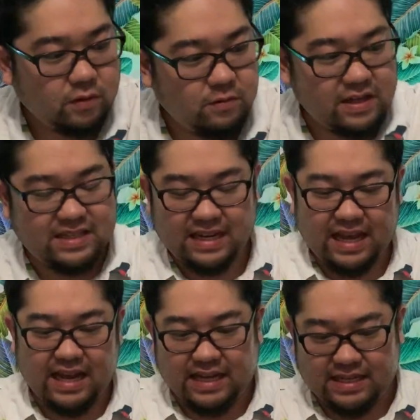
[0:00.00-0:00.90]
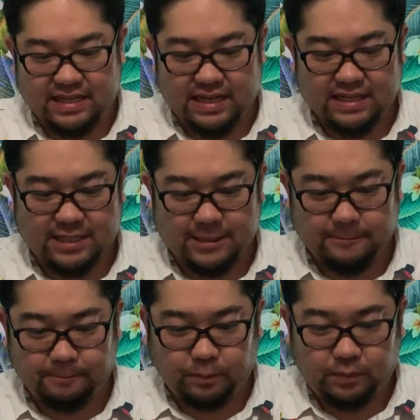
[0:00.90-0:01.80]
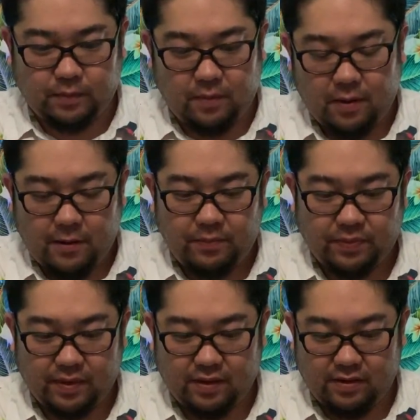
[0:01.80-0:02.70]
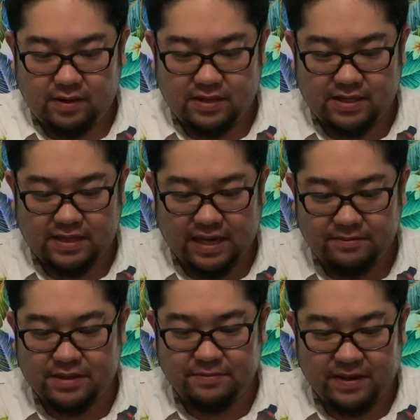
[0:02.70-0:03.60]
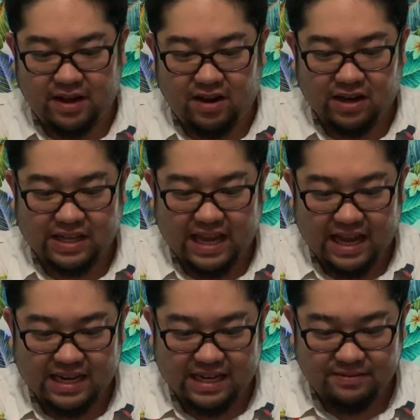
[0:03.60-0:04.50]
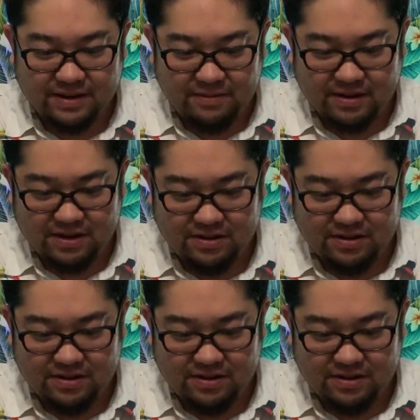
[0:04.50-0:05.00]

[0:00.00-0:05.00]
Once again, it does seem to be a hard candy, but I'm gonna